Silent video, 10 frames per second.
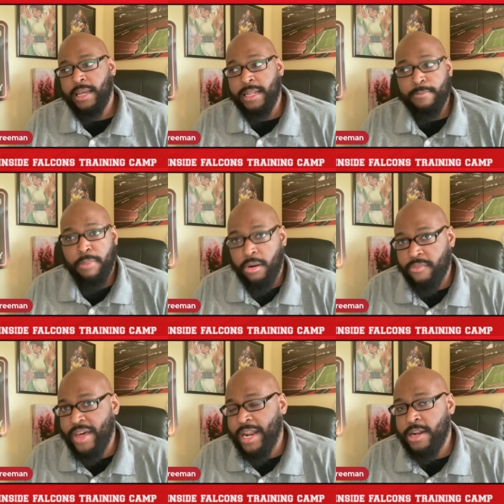And part
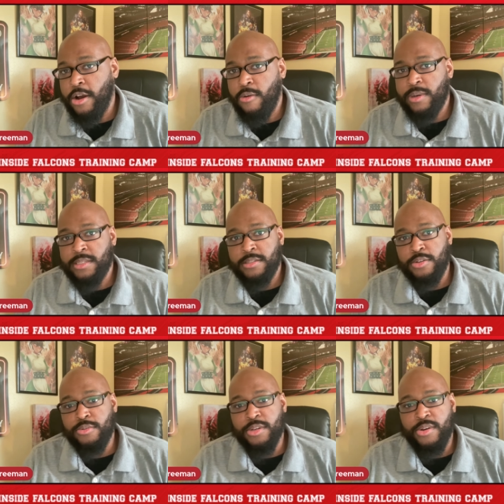of that I know was
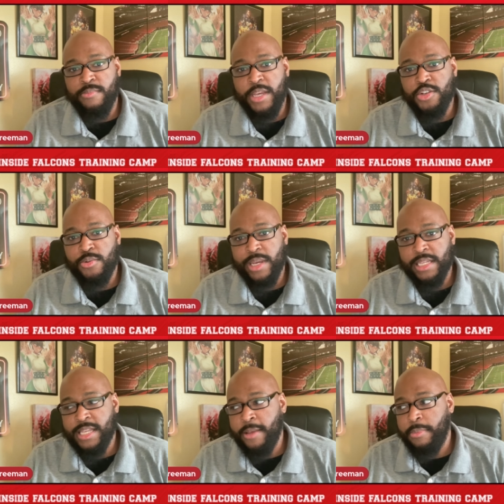due to him injuring
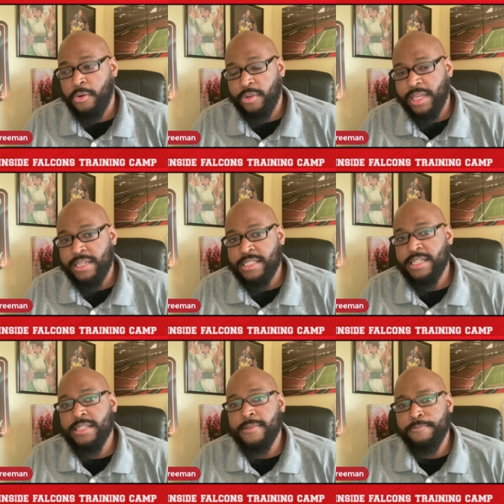his hip early in the
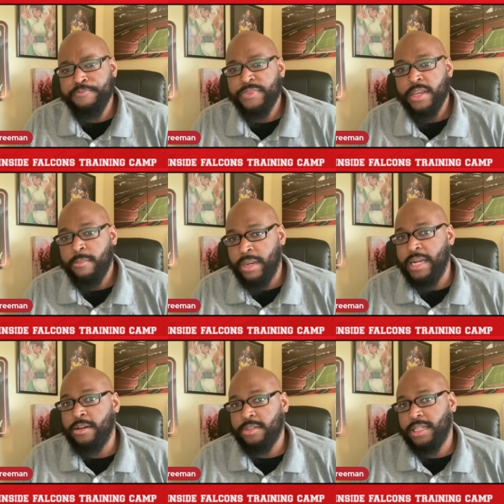season. But
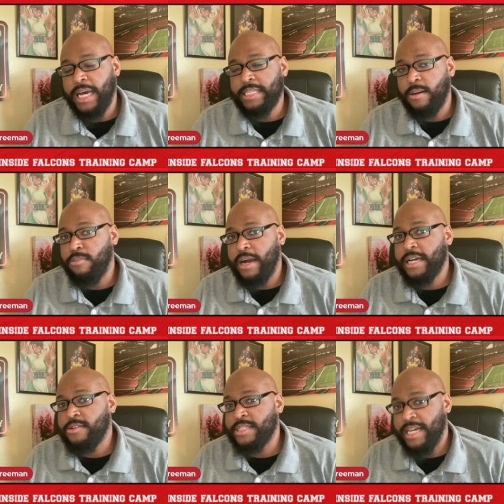I know the Locked On
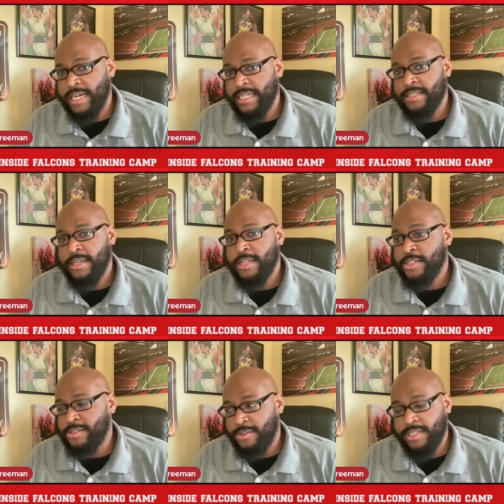Broncos guys
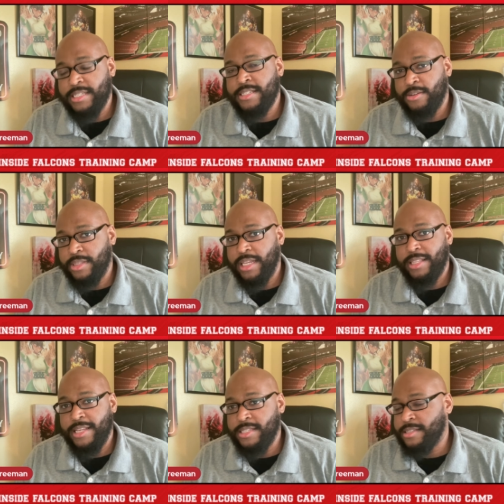certainly still
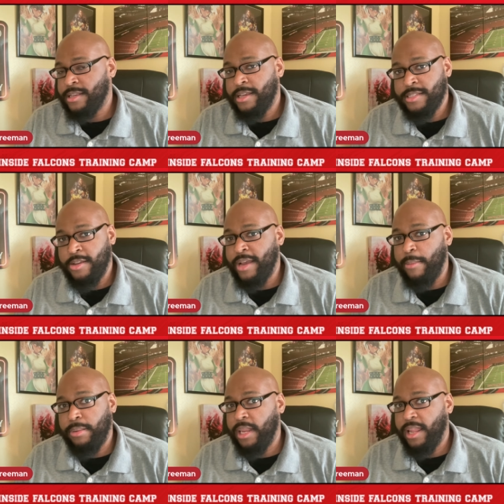think he's still
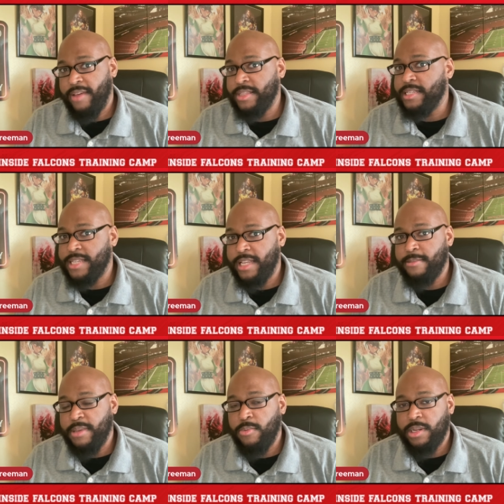got plenty left in the tank
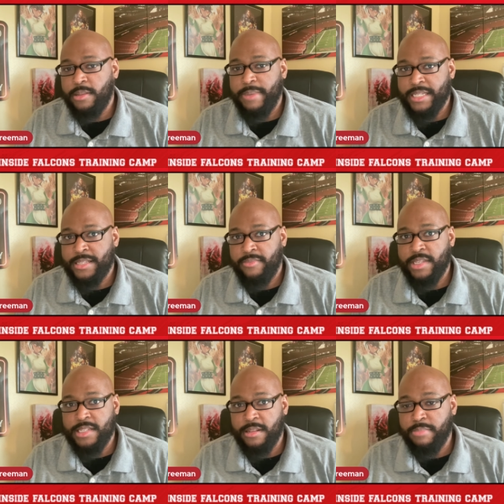to be one of the best
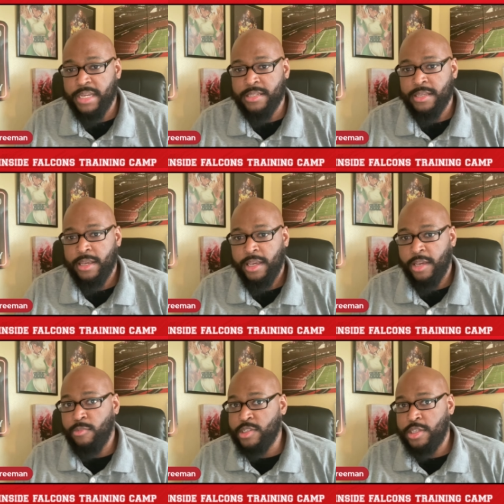safeties in the biz
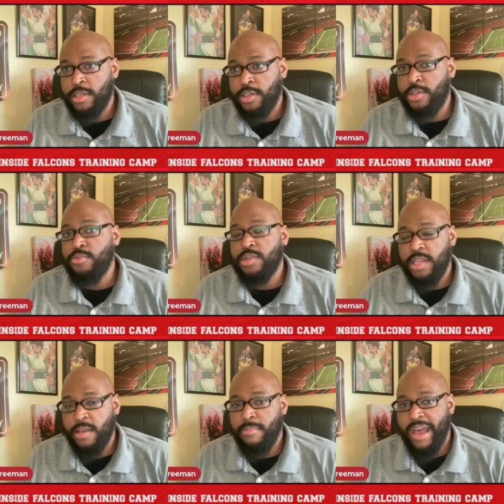and was
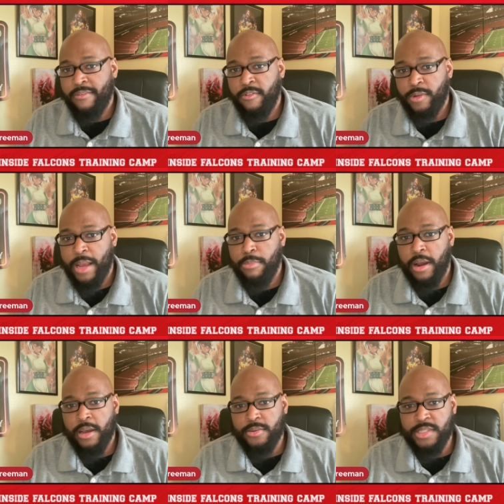hugely impactful for that
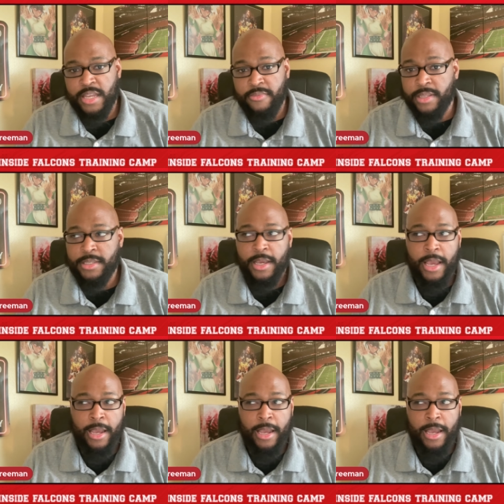Broncos defense.